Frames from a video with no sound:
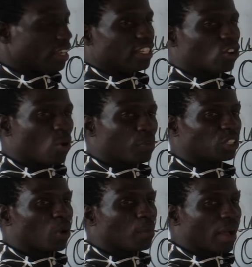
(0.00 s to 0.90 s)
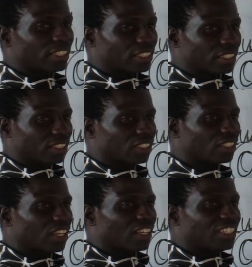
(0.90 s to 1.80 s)
the compression passage
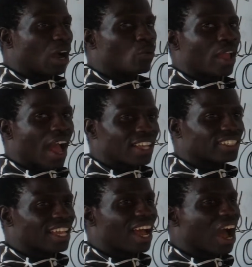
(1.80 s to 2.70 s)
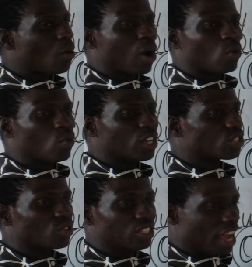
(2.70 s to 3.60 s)
that will answer our question
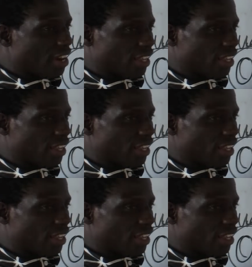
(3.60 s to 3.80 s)
direct